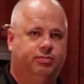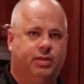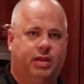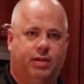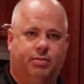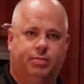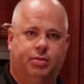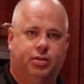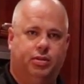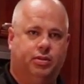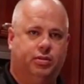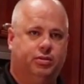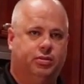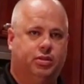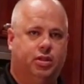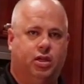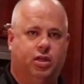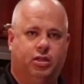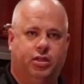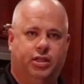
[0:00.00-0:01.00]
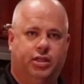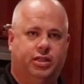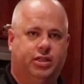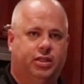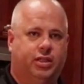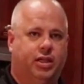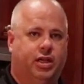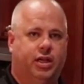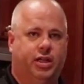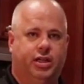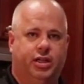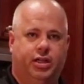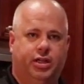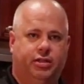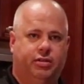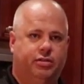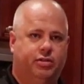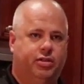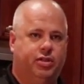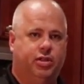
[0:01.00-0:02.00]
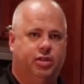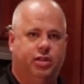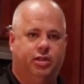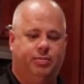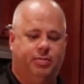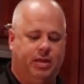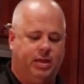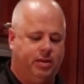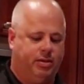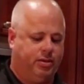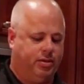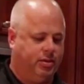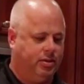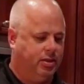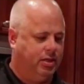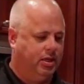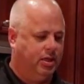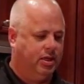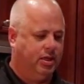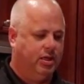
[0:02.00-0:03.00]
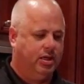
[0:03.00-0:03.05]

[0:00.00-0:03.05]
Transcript: pepper, garlic, onion, chili powder,